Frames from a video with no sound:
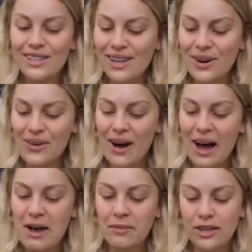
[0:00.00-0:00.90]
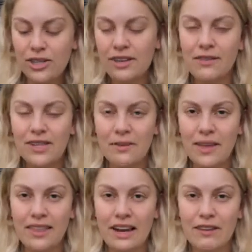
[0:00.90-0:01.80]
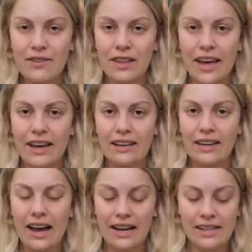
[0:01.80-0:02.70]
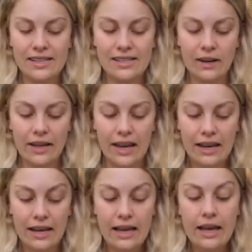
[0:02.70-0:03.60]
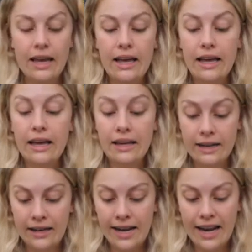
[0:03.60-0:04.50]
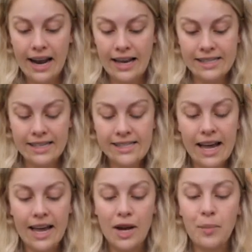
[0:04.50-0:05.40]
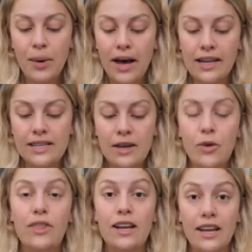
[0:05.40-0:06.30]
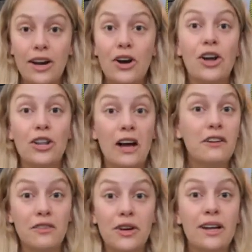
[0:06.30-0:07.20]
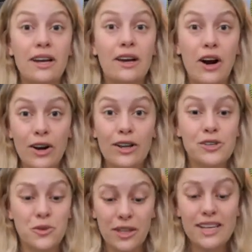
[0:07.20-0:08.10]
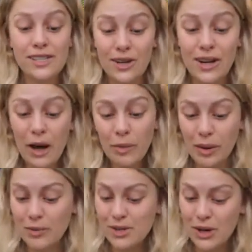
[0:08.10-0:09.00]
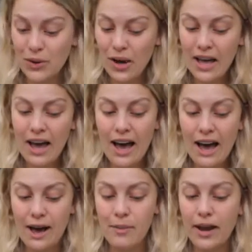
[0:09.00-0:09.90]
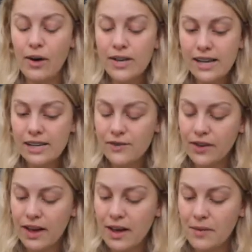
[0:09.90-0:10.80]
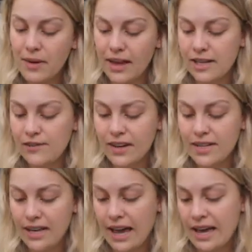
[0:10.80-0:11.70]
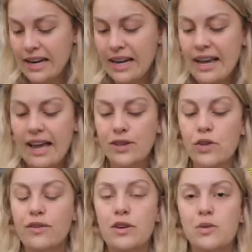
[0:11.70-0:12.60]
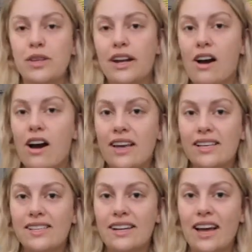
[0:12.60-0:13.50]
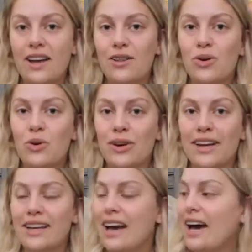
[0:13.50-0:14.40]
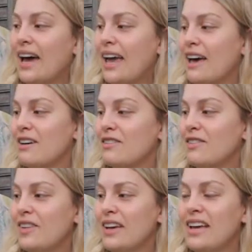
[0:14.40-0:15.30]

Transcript: so um, it's just never something that I feel like I necessarily need, as I said, but within a year, a lot of good artists release good albums. So um, I always ask for them and it's fun to get. So the first one that I got is Niall Horan. I have